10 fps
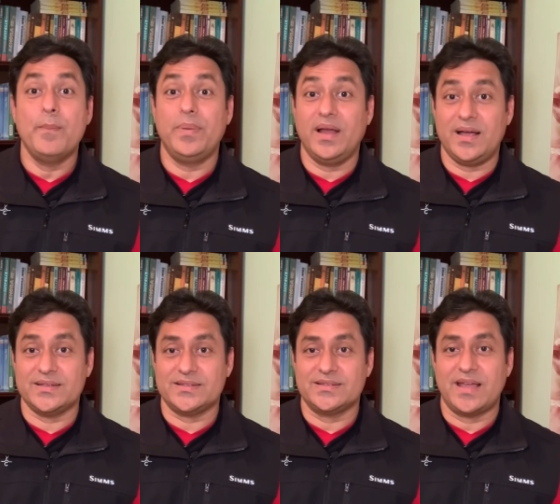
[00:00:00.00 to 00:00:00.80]

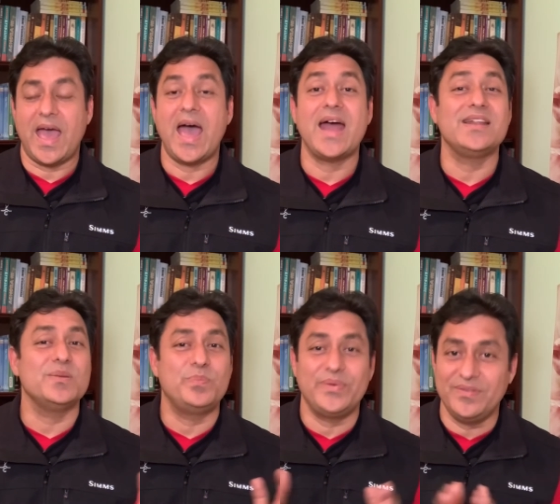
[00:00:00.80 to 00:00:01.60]
plus had the
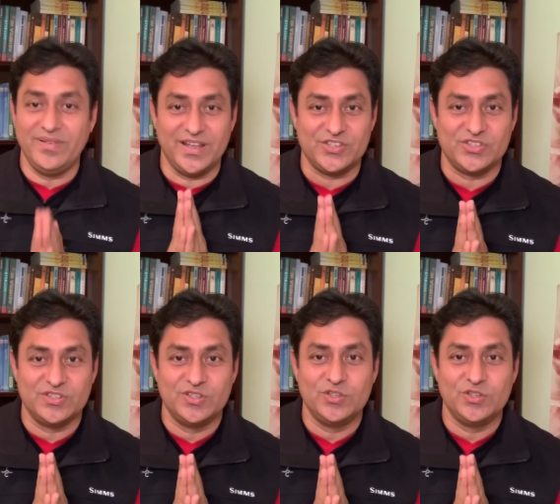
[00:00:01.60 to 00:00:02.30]
privilege